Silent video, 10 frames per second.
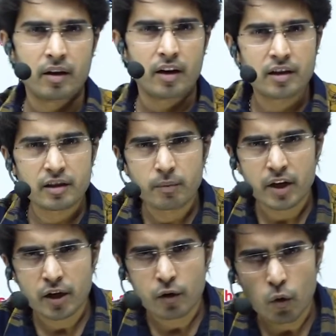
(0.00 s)
It is
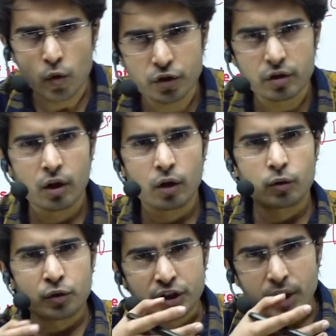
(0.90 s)
being used
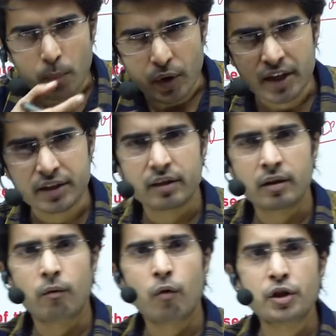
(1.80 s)
to suppress
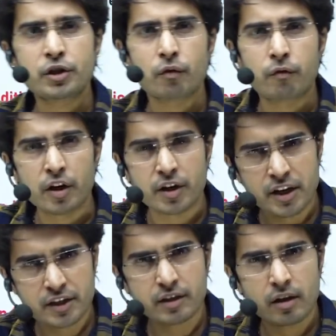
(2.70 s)
the voice of
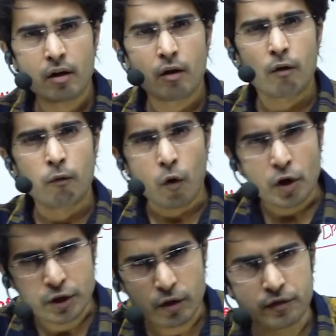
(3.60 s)
critics,
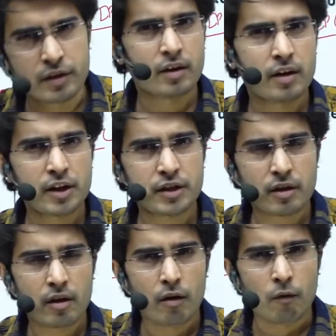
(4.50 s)
voice of journalists,
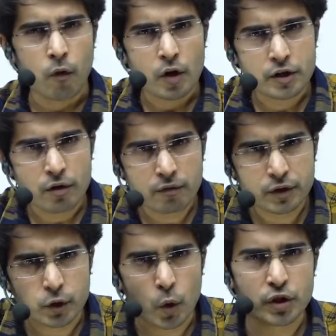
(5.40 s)
voice of
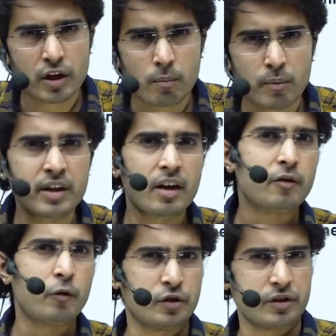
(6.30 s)
social media
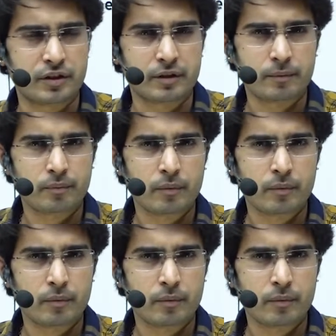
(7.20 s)
users.